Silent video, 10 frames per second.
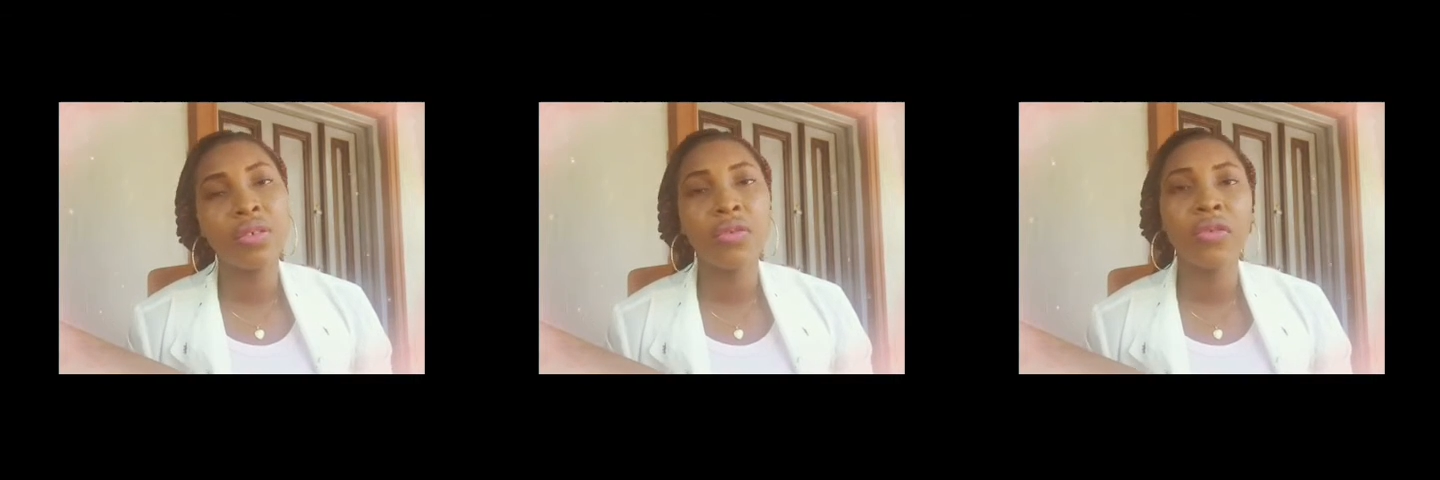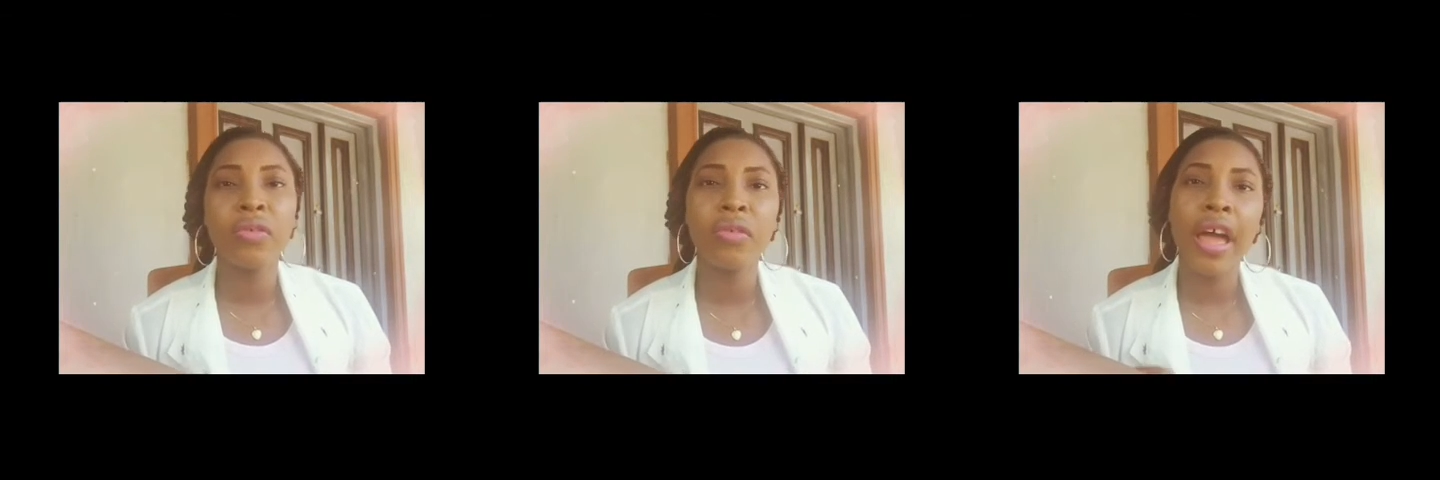
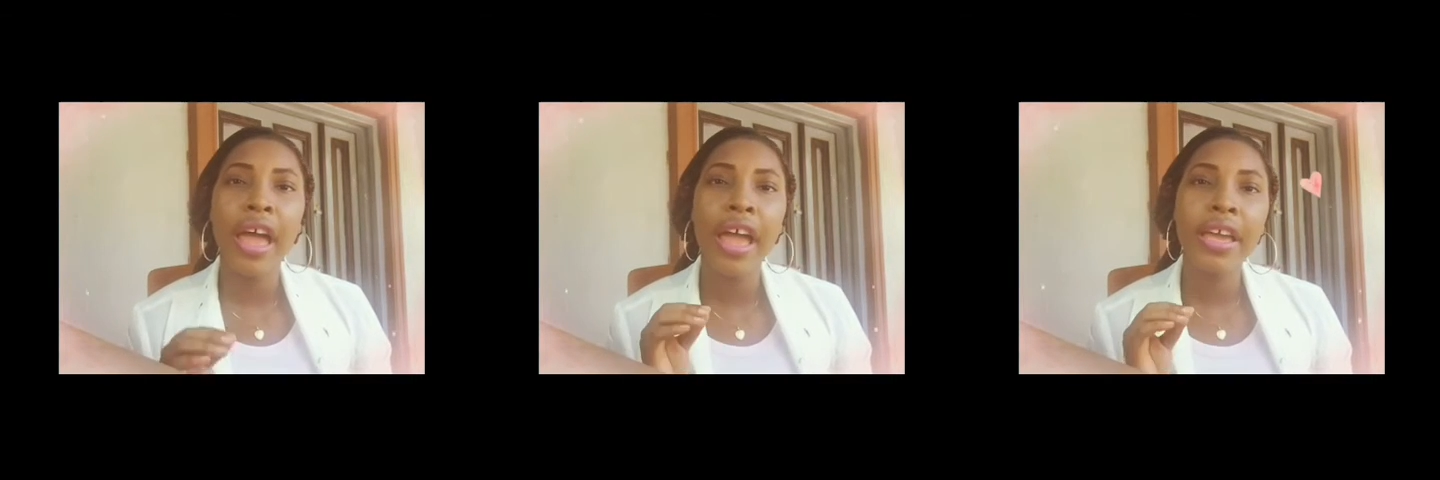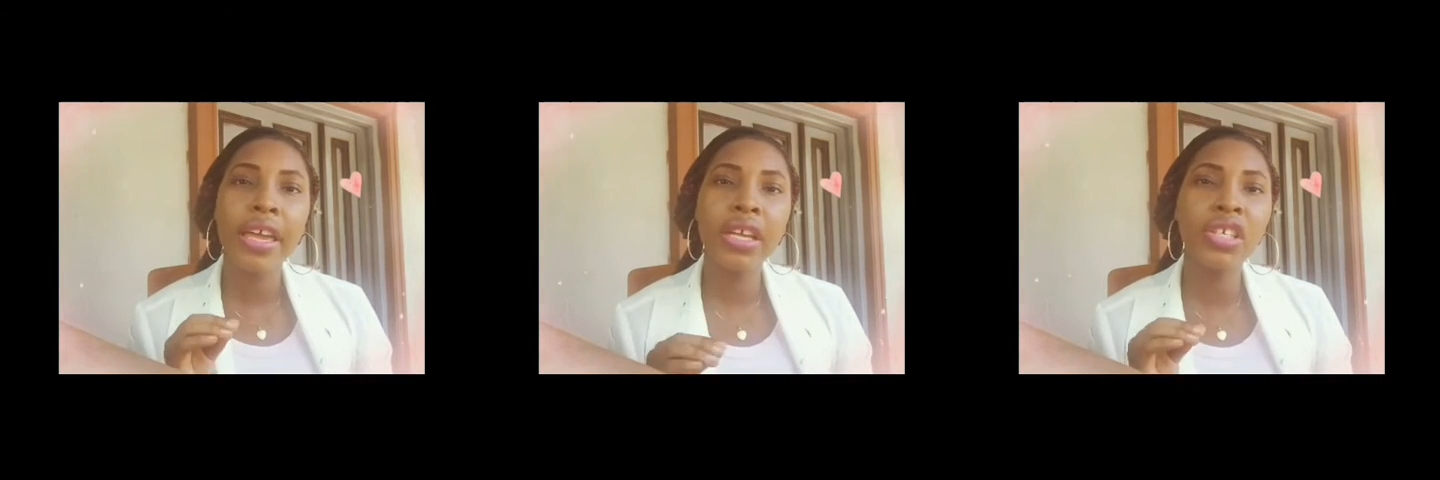So
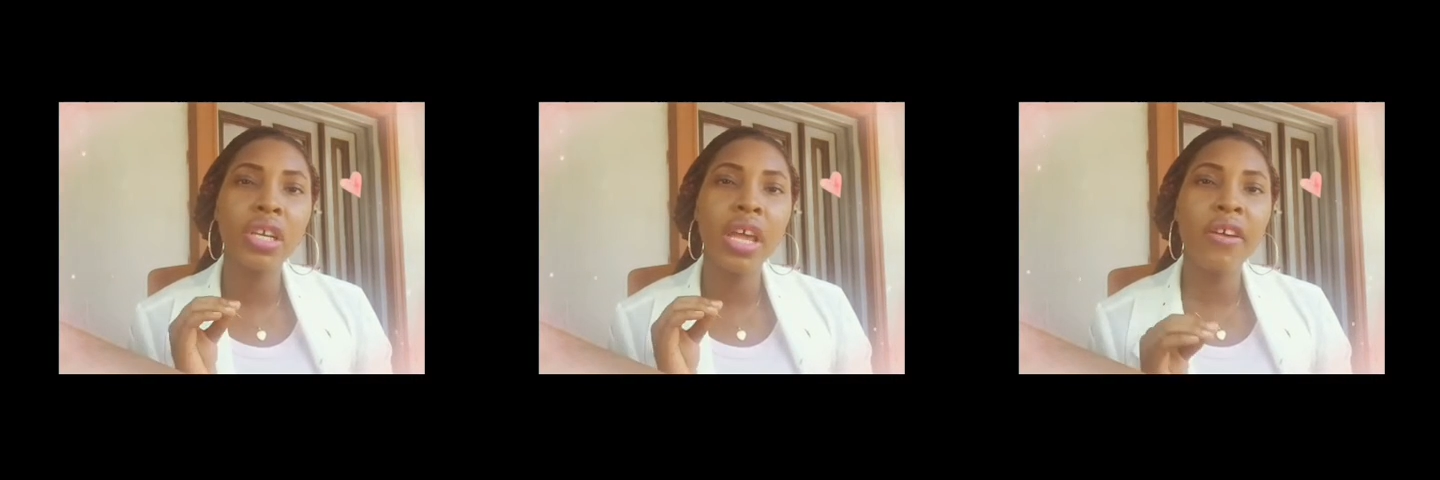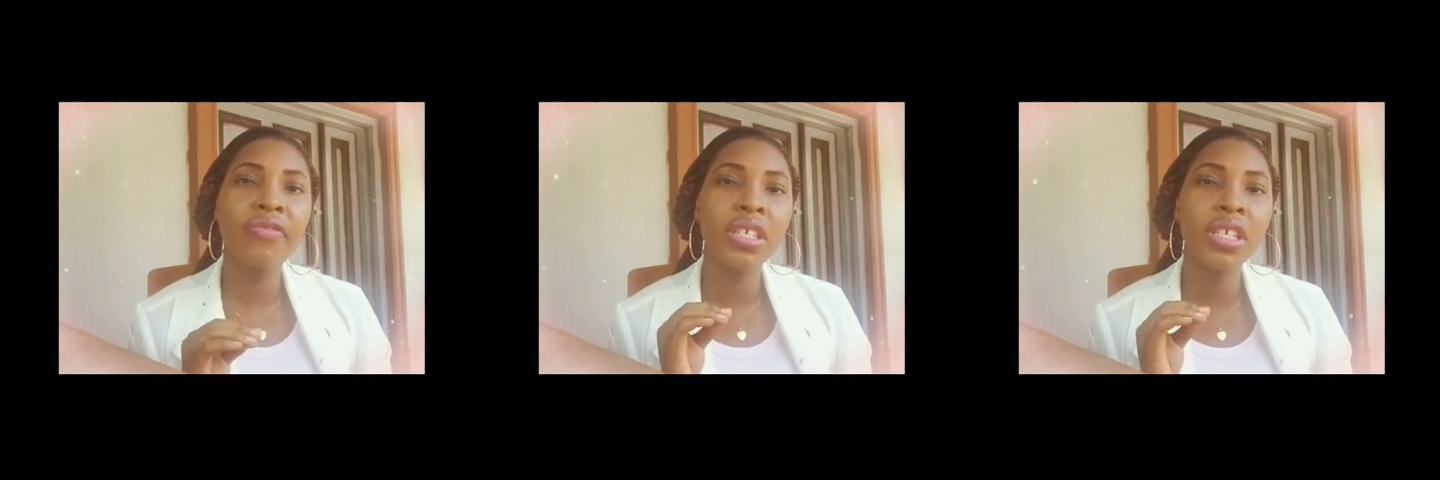each and
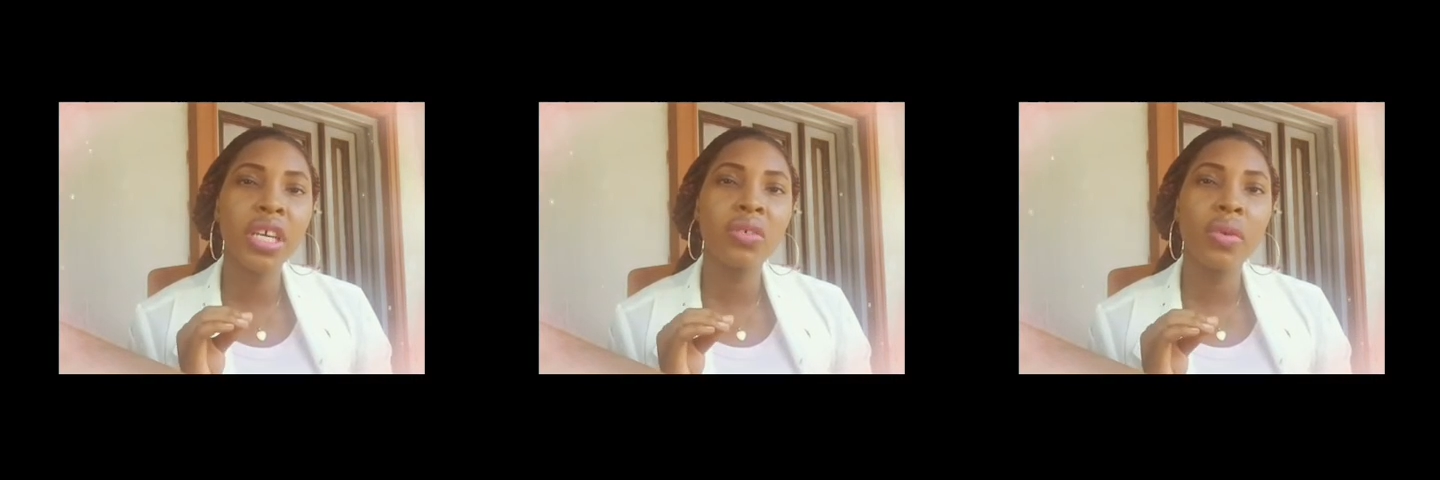every day